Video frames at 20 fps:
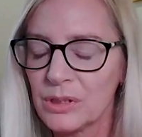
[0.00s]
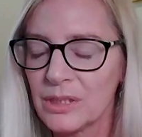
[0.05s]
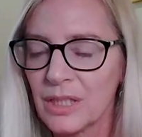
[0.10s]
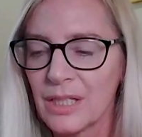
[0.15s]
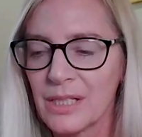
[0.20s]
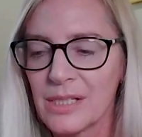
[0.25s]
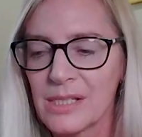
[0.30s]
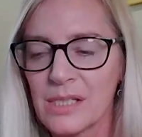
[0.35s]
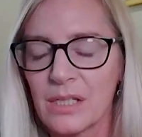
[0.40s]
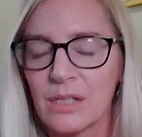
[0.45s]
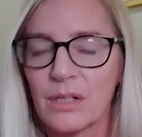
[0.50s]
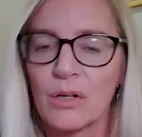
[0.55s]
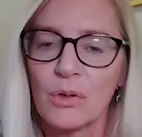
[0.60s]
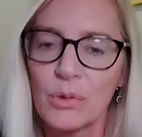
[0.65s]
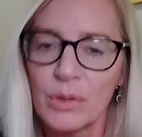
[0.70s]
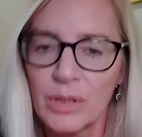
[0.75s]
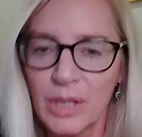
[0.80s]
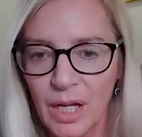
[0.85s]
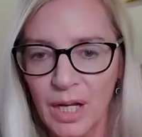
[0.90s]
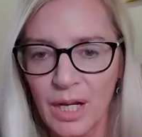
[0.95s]
And I said,
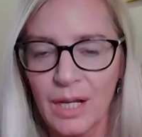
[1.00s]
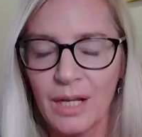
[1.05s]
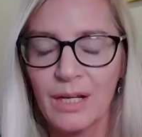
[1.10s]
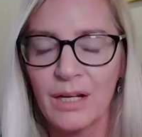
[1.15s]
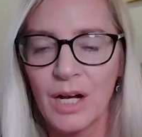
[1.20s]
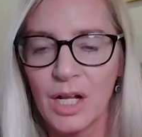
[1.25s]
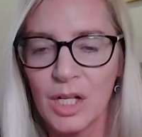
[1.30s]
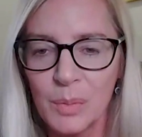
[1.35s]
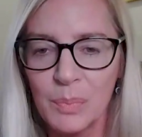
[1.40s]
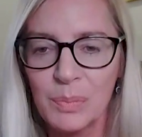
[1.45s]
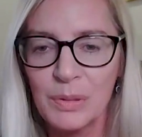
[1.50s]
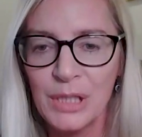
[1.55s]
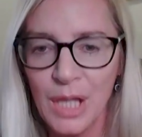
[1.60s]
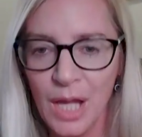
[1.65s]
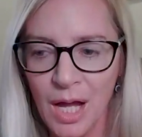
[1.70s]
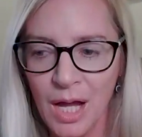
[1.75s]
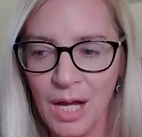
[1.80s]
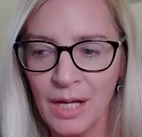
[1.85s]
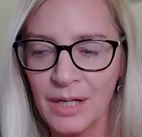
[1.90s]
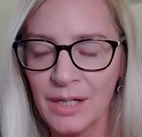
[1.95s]
okay, I'll
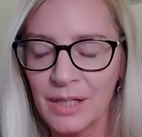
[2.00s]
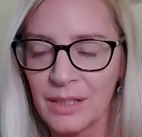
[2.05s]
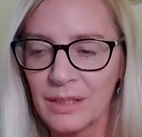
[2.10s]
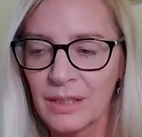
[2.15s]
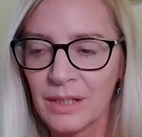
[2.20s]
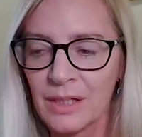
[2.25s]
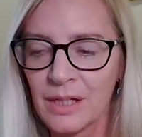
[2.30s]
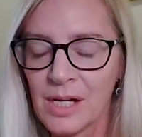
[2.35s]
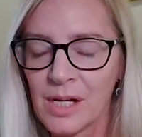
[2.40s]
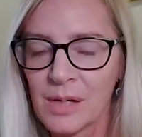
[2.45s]
apply.